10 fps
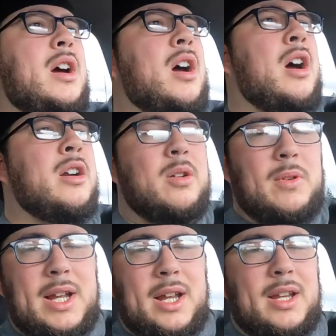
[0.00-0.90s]
are on our
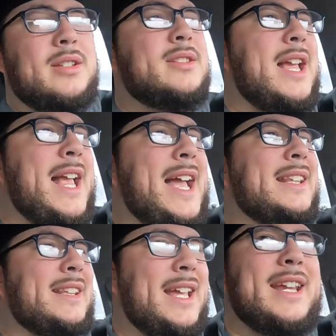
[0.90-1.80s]
way to
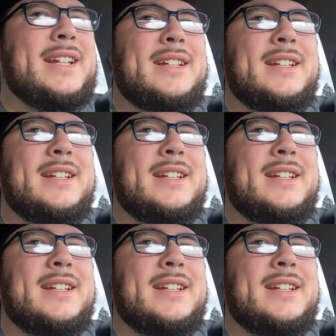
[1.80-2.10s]
Hagg Lake.